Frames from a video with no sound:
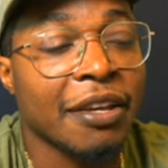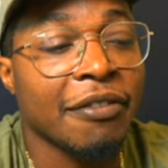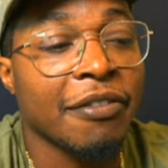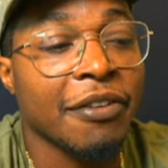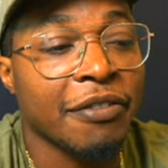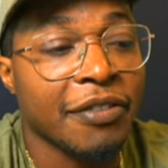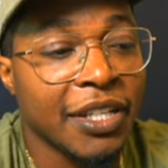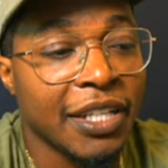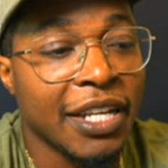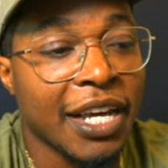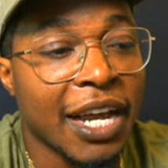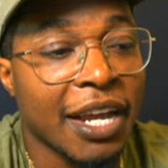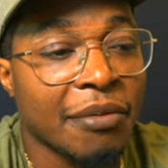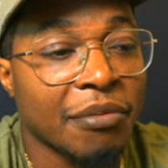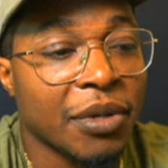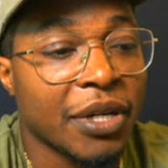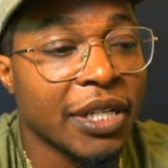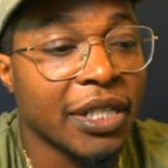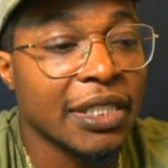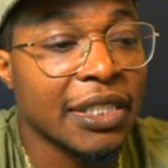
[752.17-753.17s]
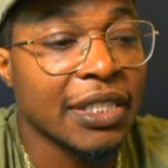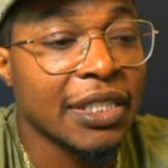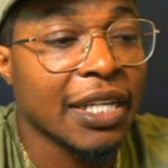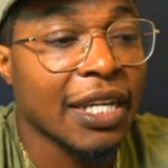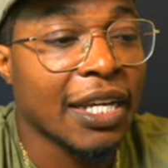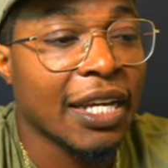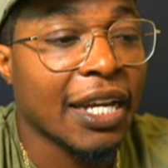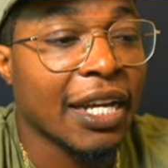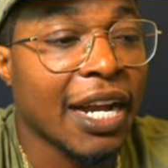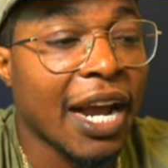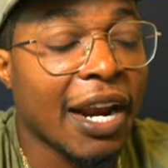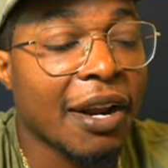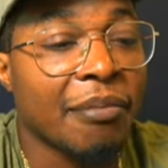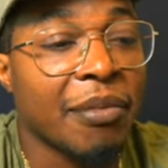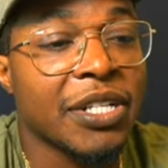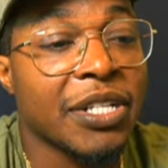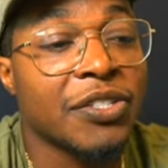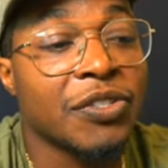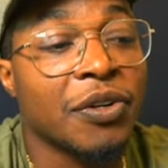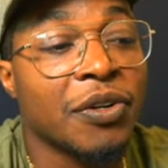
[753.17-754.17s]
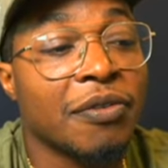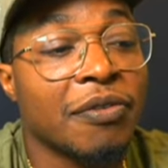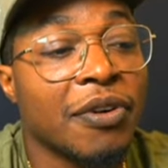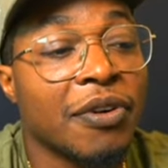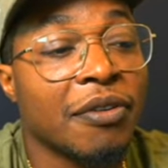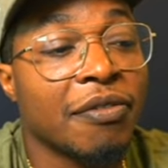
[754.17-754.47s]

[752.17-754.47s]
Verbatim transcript: fifty-nine bucks. I got a best offer of